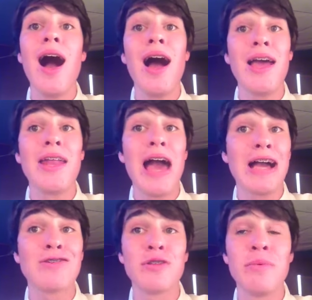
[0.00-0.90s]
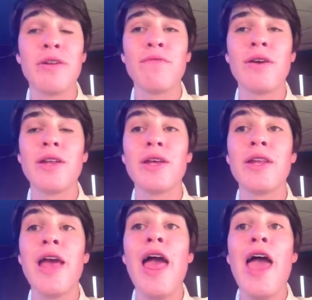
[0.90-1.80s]
I had actually been
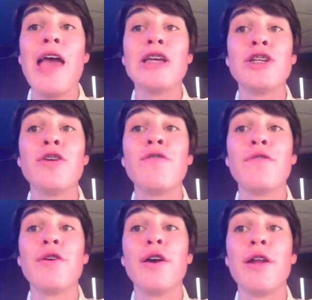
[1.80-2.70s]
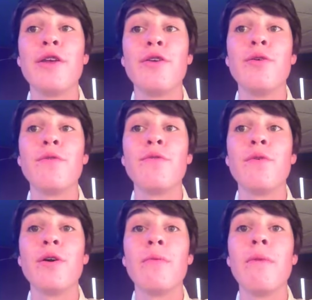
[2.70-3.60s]
invited. A chauffeur in a
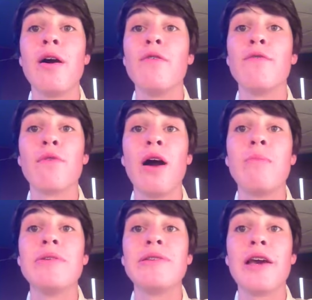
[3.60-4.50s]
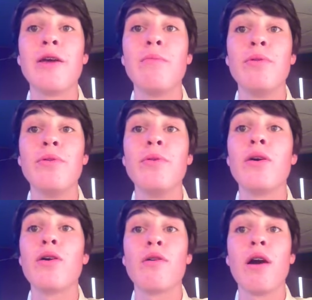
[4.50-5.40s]
uniform of robin's egg blue
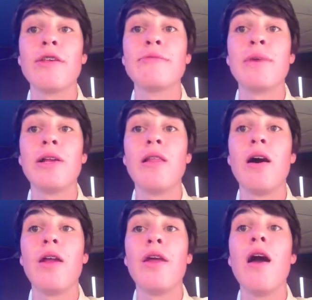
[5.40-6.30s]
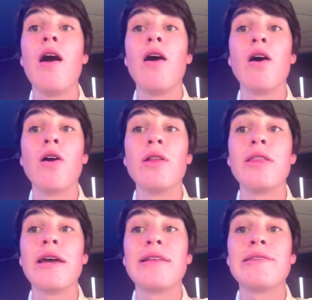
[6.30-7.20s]
crossed my lawn
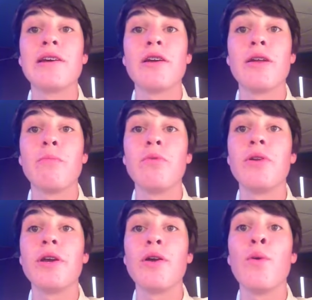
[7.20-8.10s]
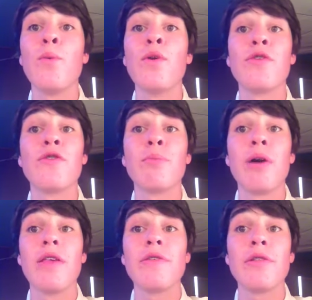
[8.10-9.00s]
early that Saturday morning with a
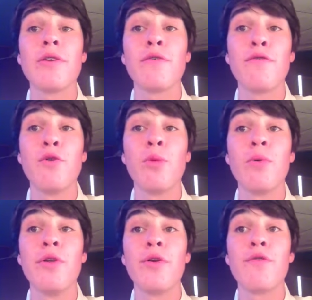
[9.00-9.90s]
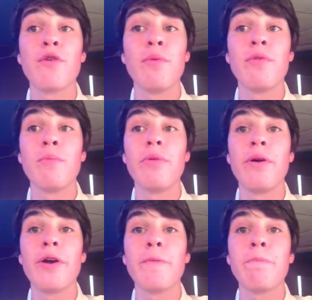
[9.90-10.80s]
surprisingly formal note from his
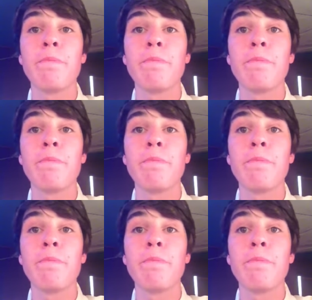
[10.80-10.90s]
employer.